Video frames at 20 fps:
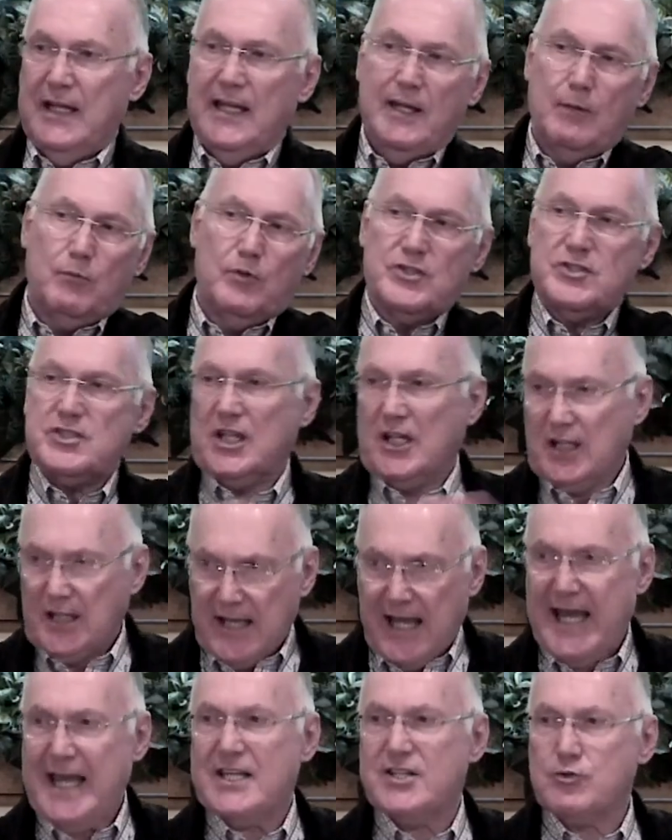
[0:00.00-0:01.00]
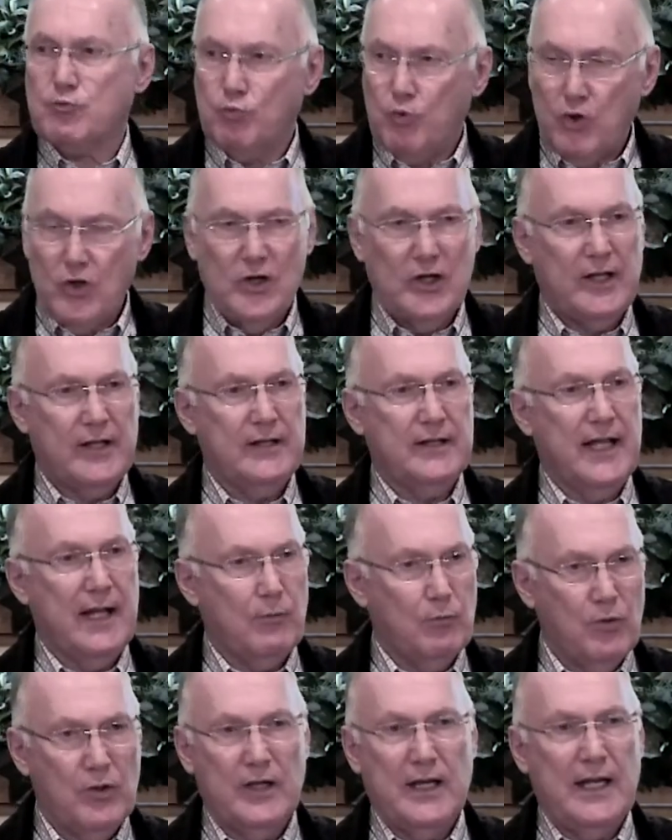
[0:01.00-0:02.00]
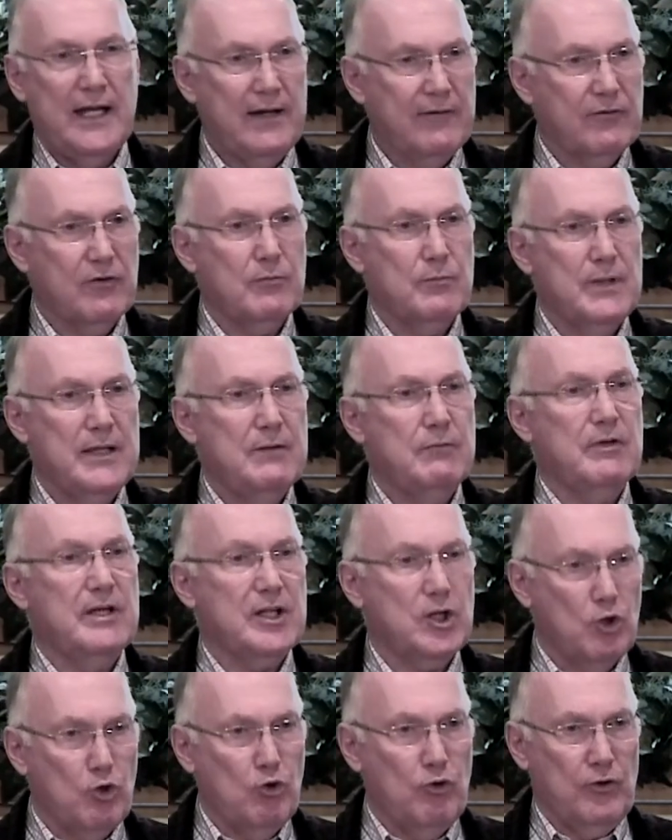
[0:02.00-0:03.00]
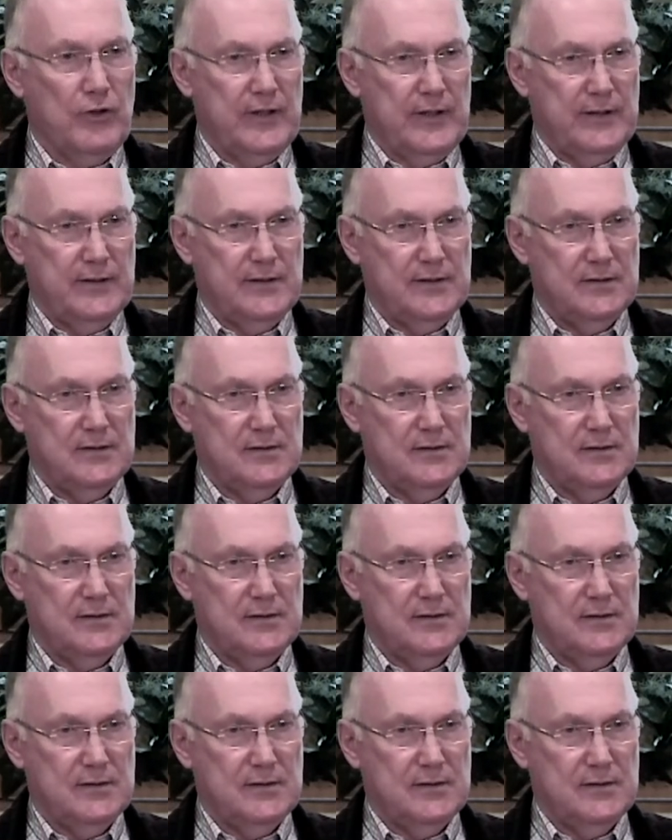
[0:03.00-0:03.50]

it was the last one that would ever be recorded.